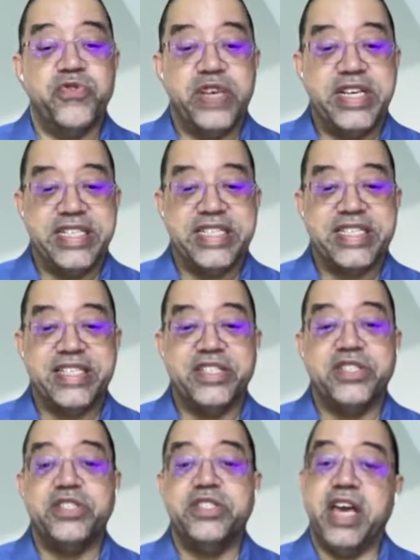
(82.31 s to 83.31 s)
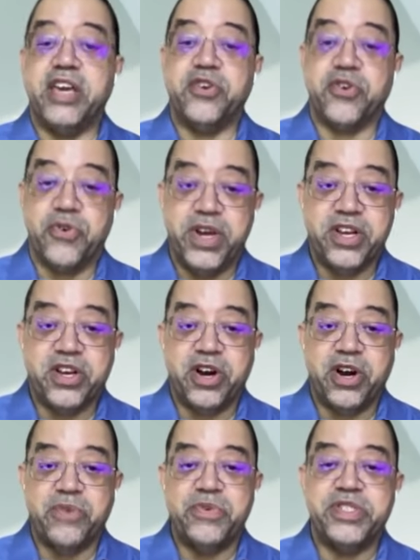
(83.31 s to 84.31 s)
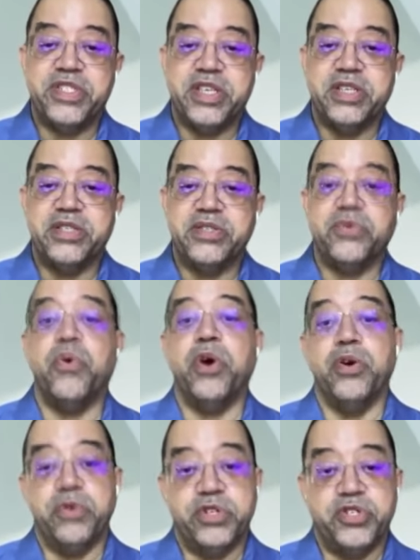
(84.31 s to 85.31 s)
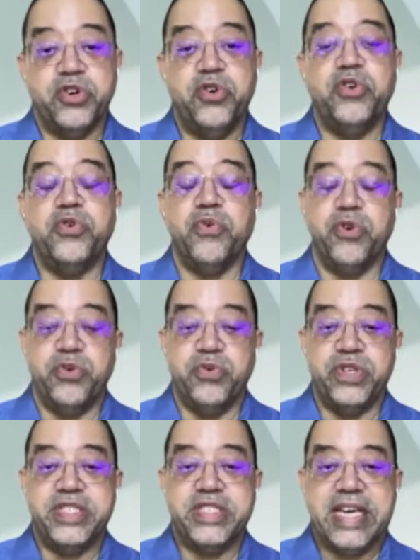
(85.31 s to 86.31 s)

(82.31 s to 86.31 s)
instance, take your credit card receipts where to show you where you went to